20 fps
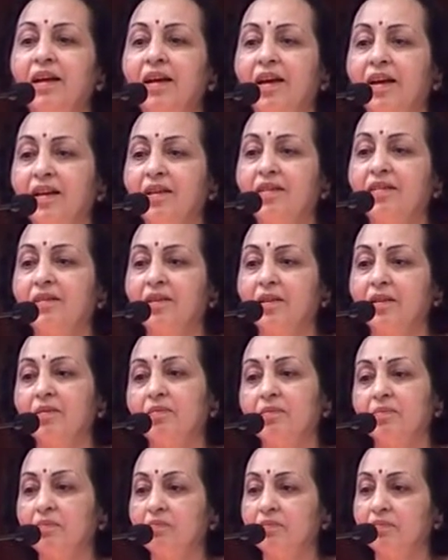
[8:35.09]
And
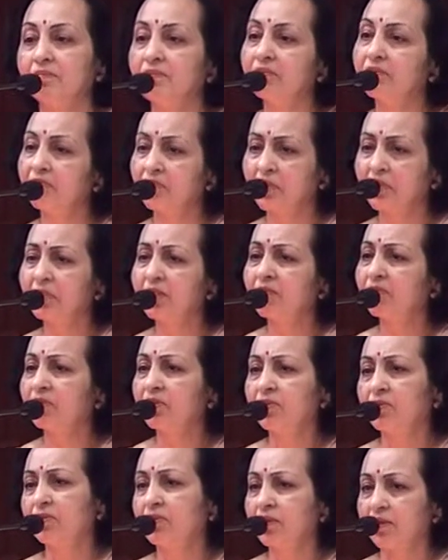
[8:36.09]
women
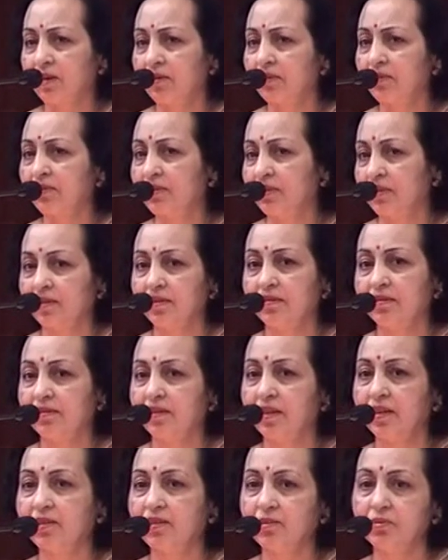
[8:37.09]
would go around
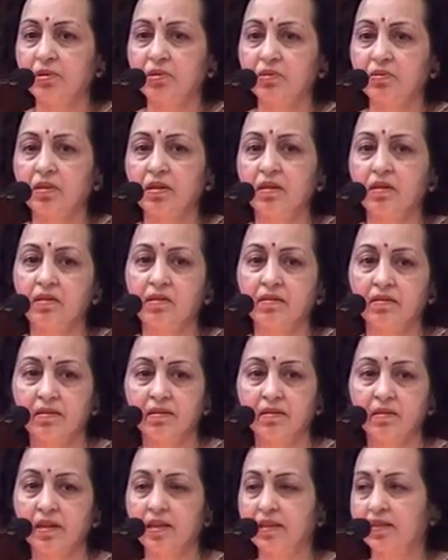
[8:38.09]
their usual
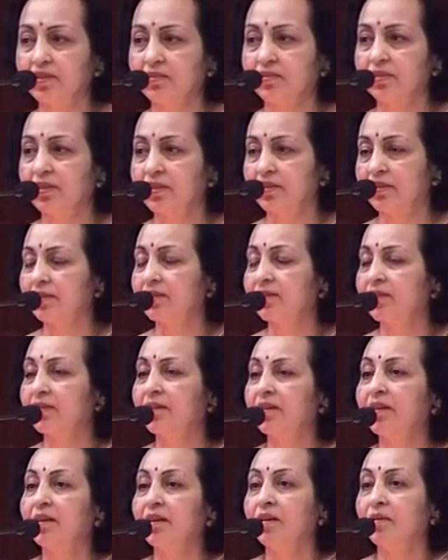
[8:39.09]
activities.
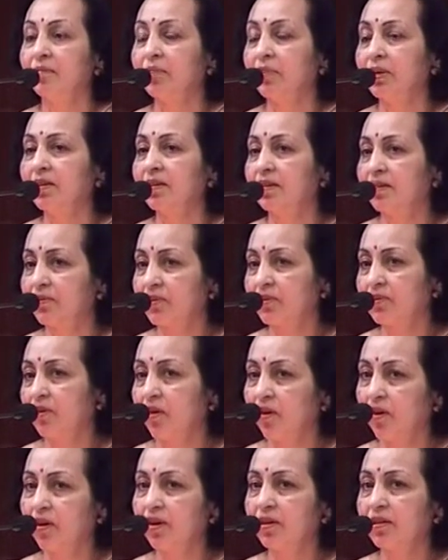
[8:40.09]
But it was
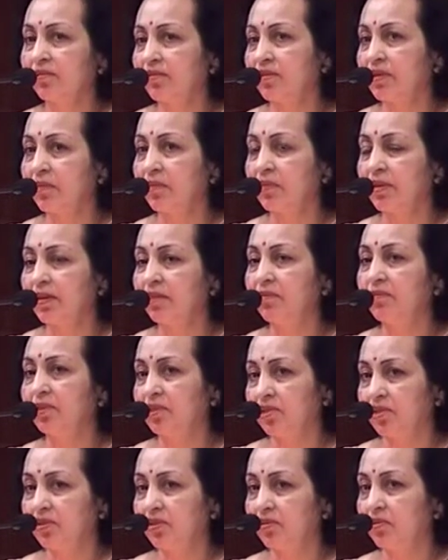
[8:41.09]
odd if somebody
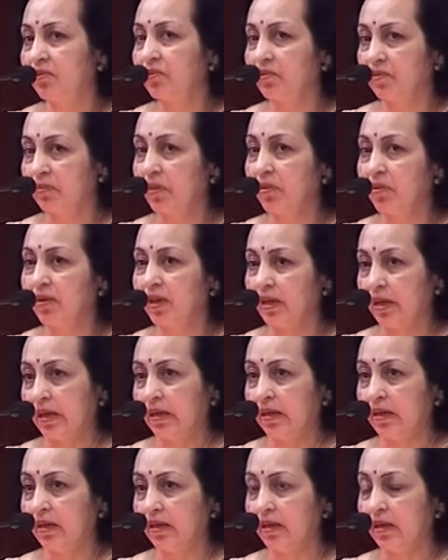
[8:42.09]
wished you good
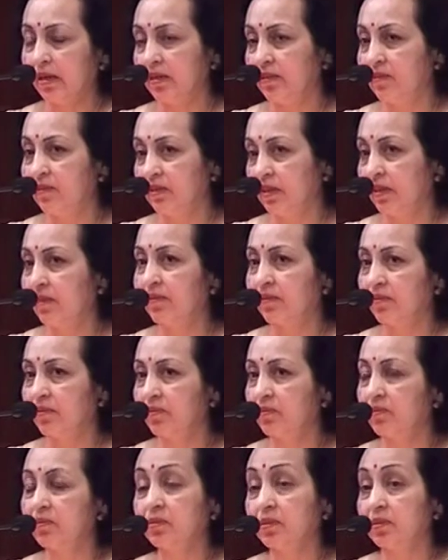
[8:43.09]
morning and you didn't know
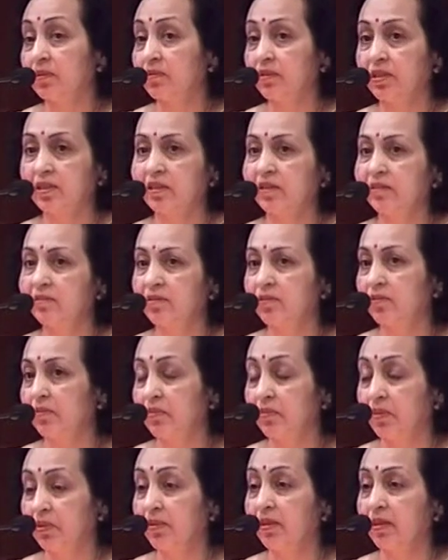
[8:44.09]
who was wishing you good
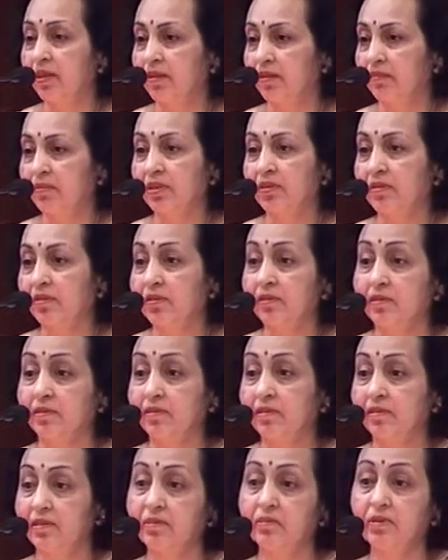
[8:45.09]
morning
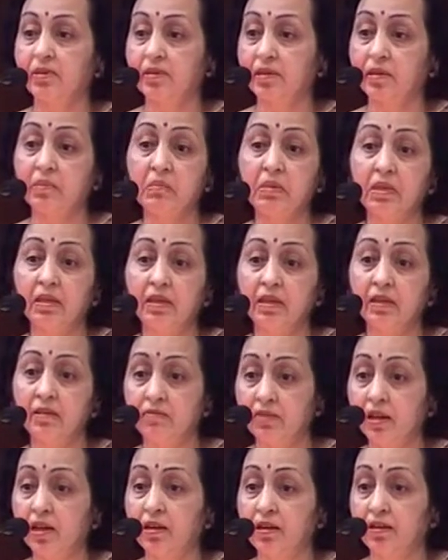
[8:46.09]
because she was completely
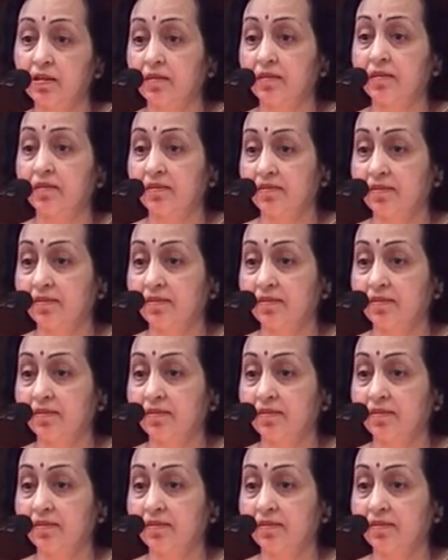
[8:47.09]
veiled.